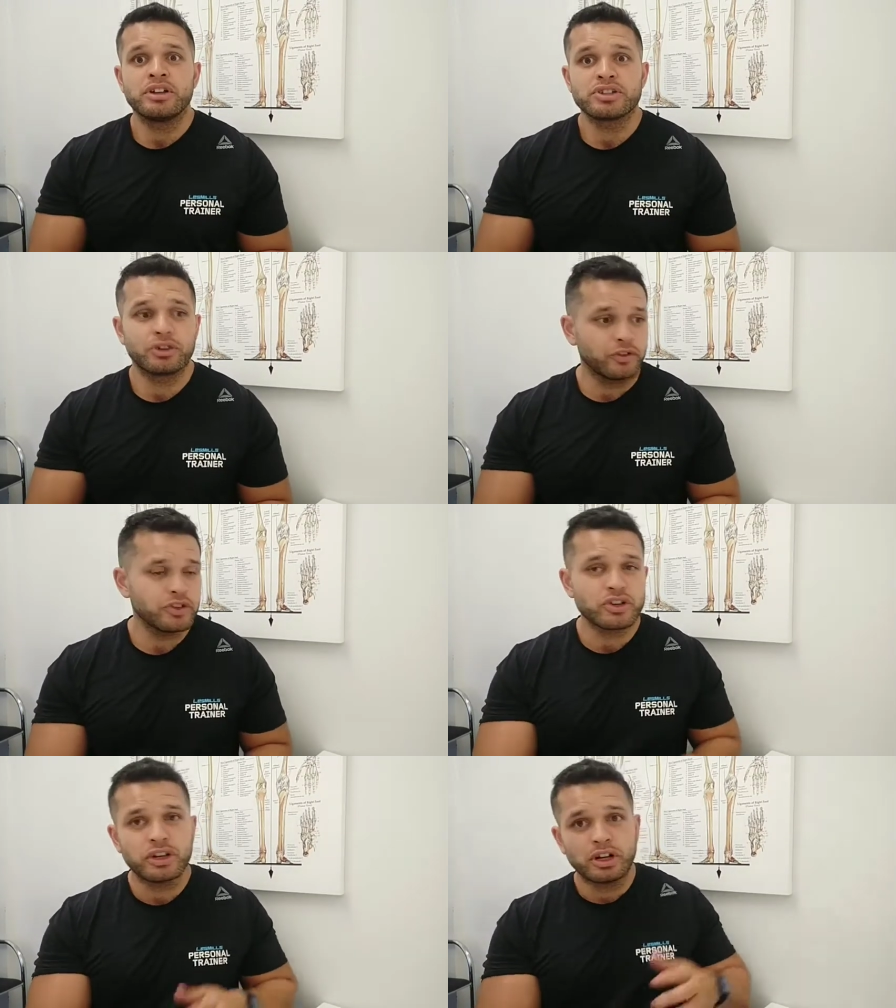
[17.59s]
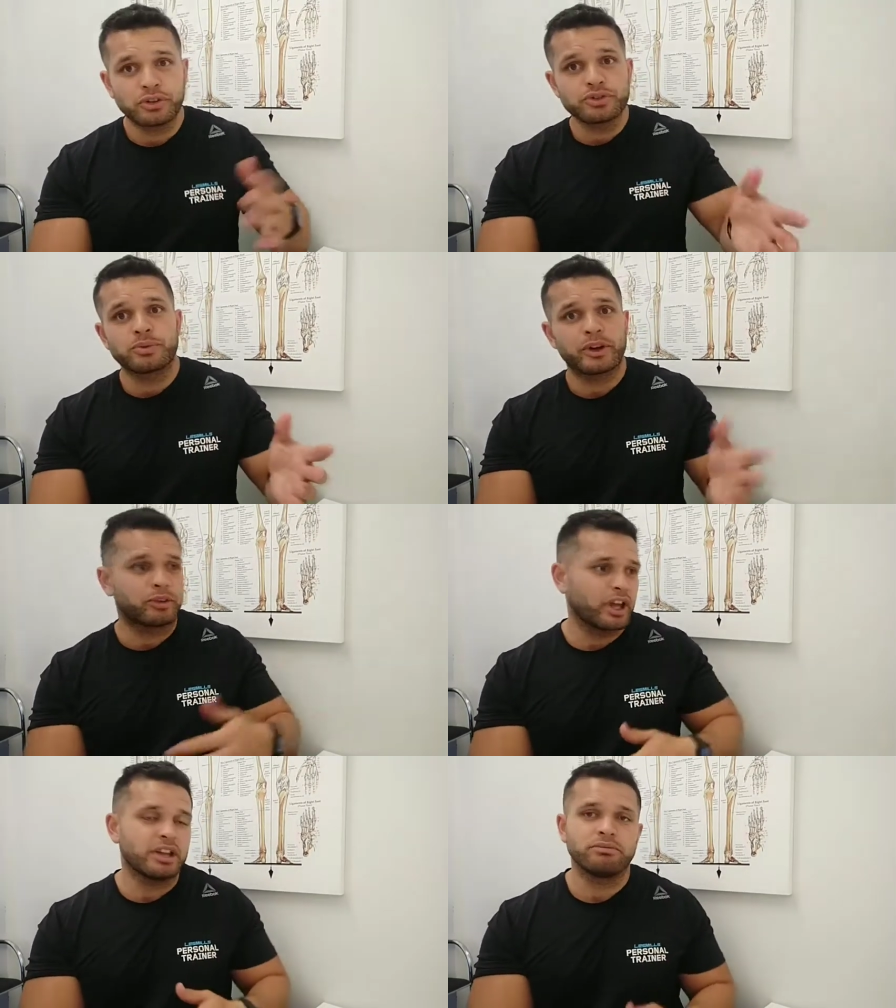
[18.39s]
So if you're trying to lose weight
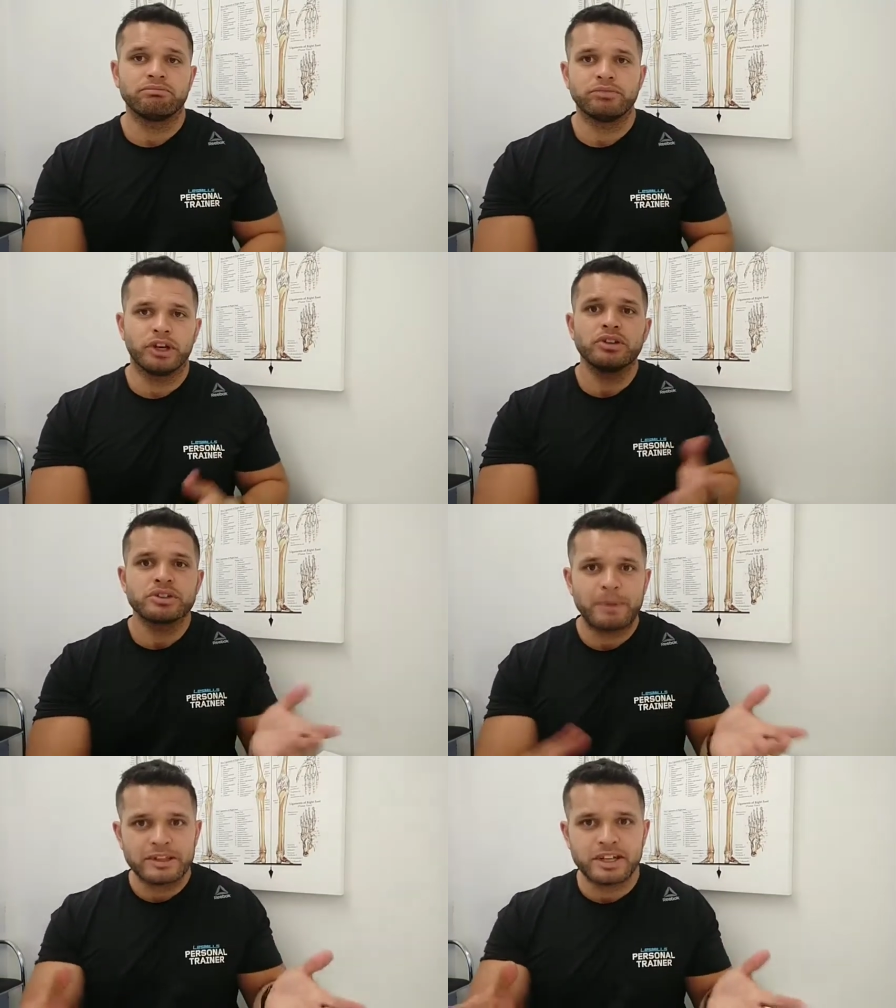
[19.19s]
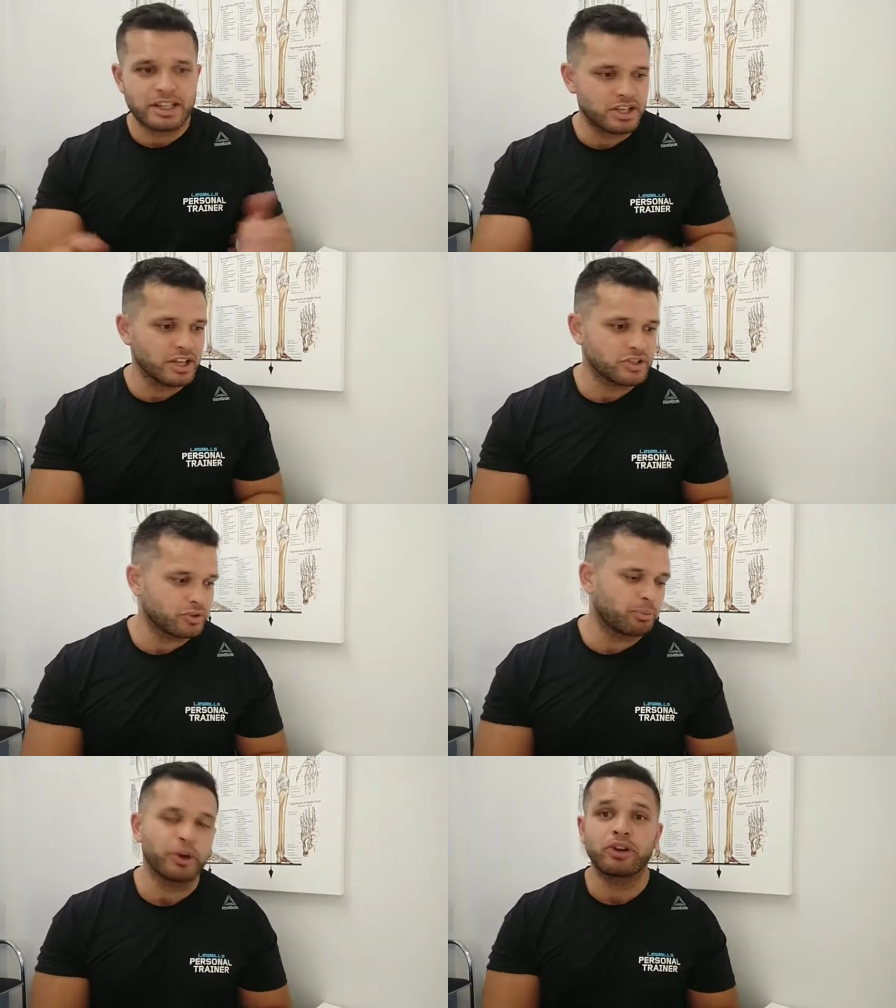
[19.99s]
or gain, you know, basically change
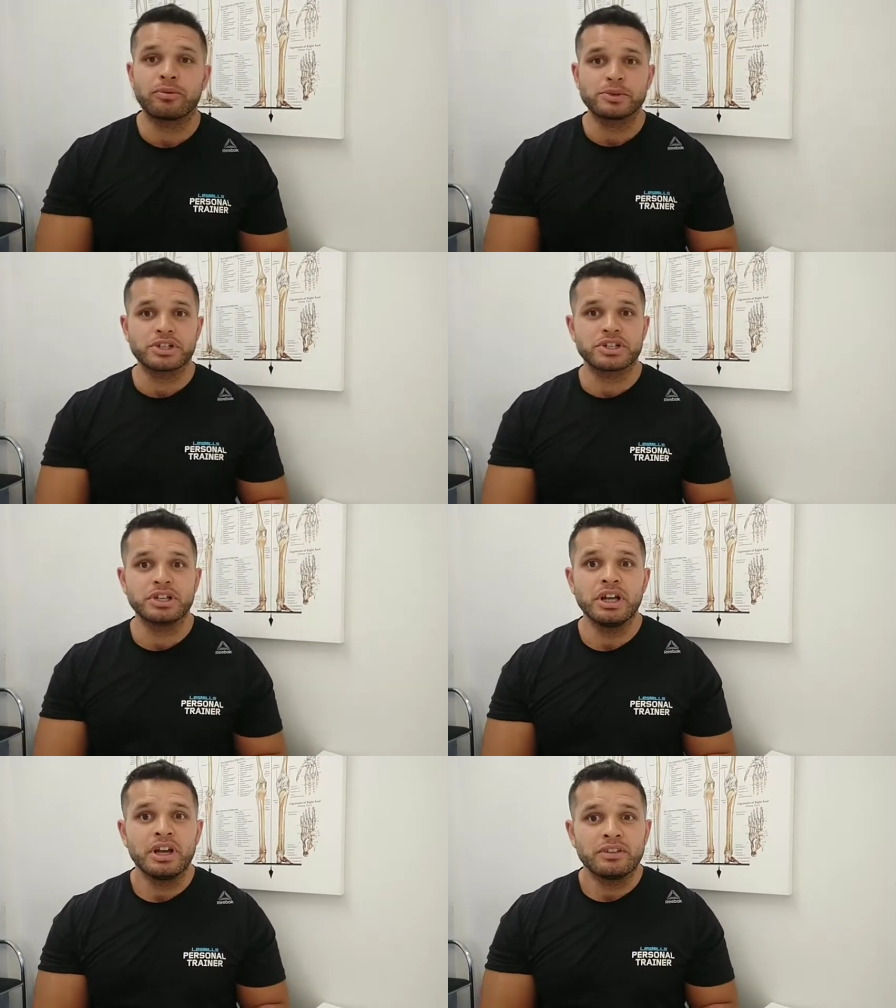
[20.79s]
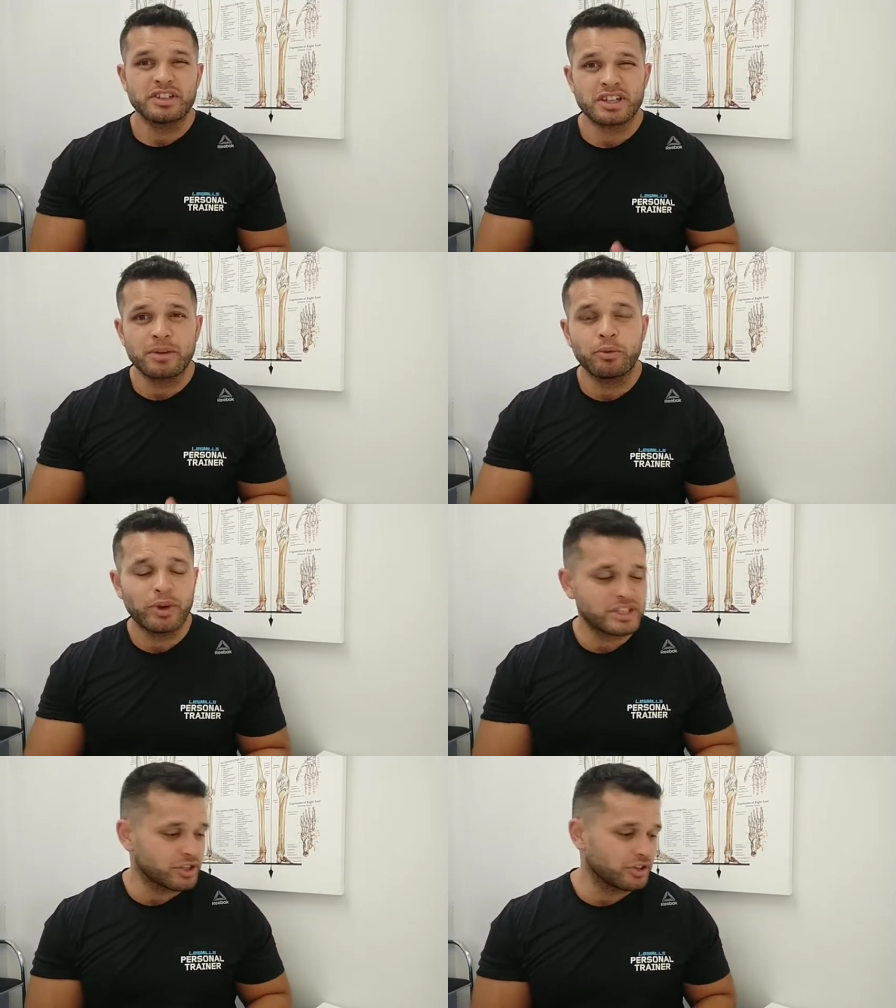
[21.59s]
your body composition, there's a couple
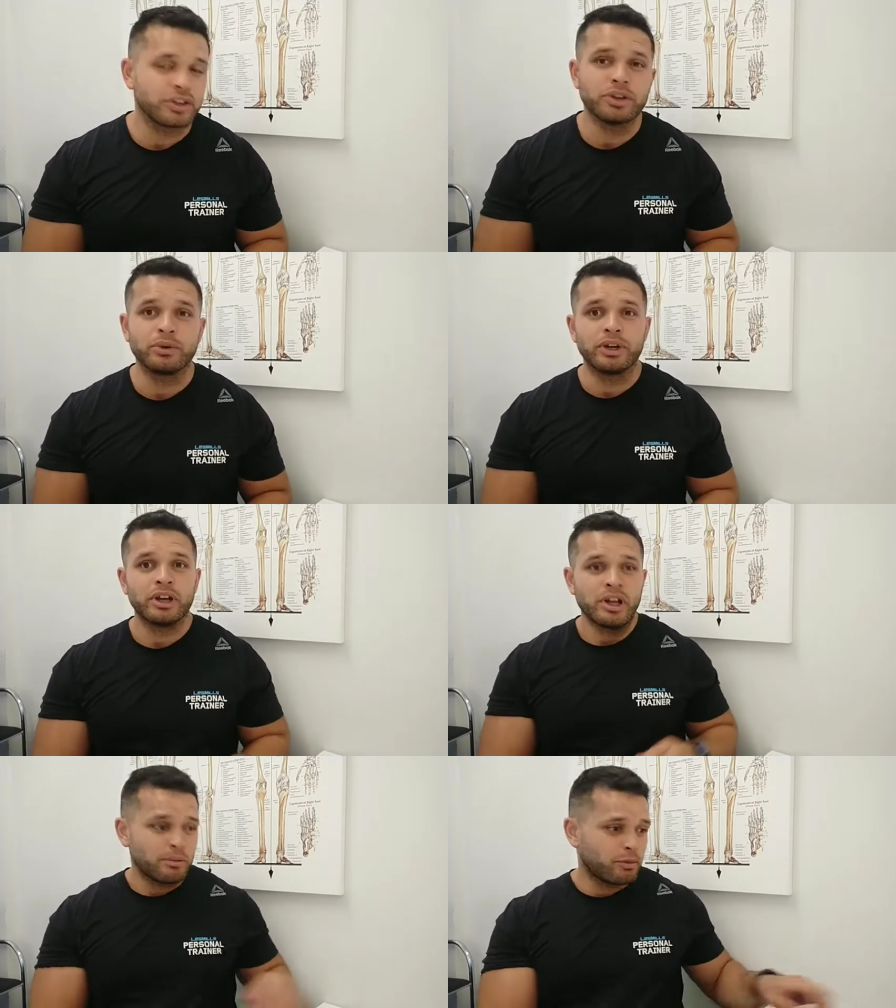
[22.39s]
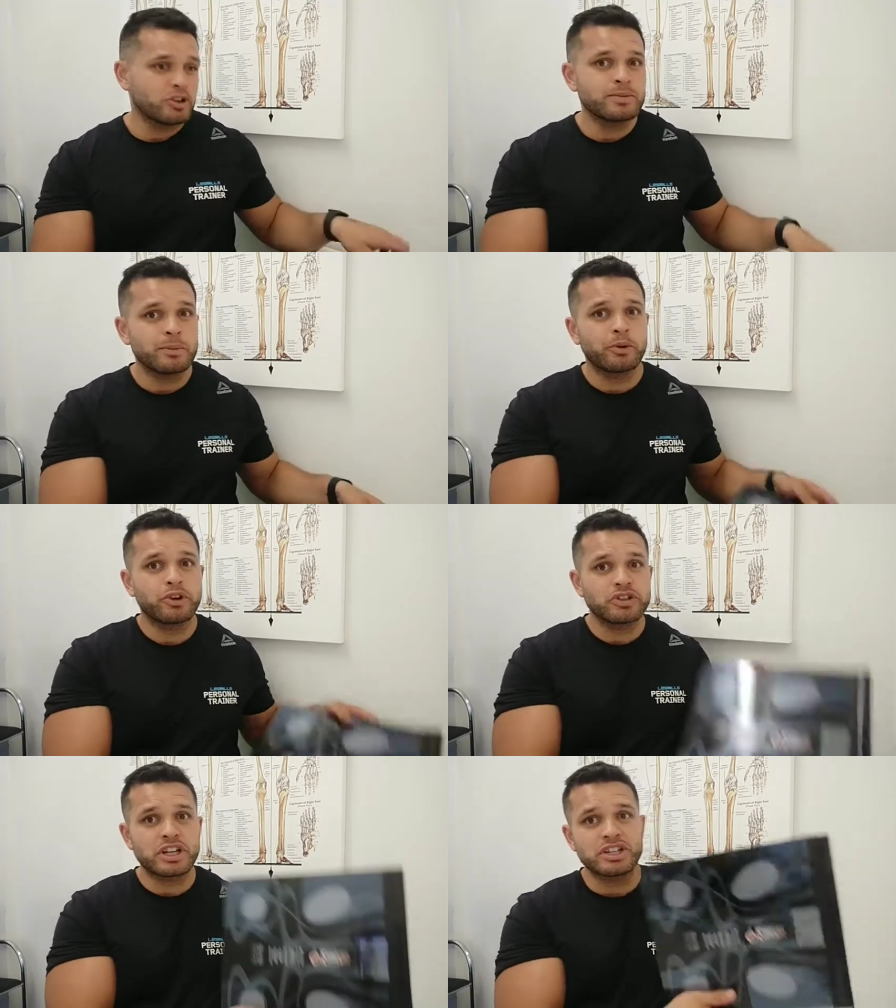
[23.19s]
ways that you can do it. Most people
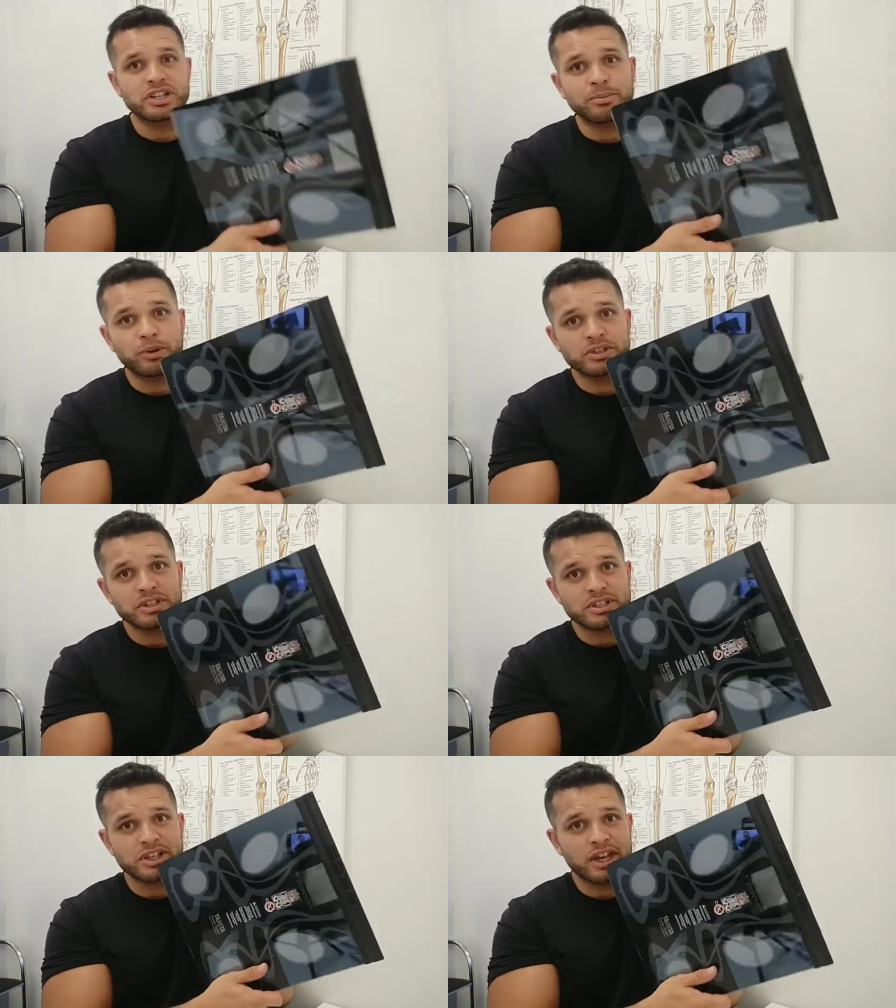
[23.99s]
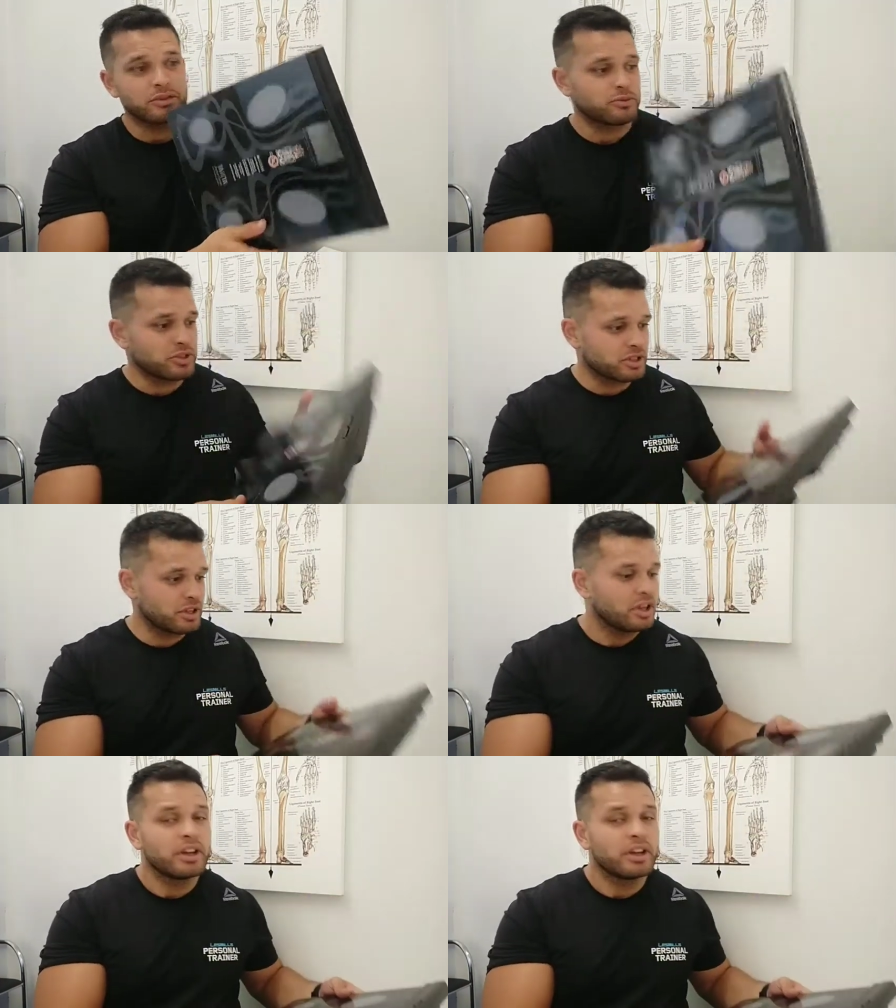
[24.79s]
usually jump onto the scales.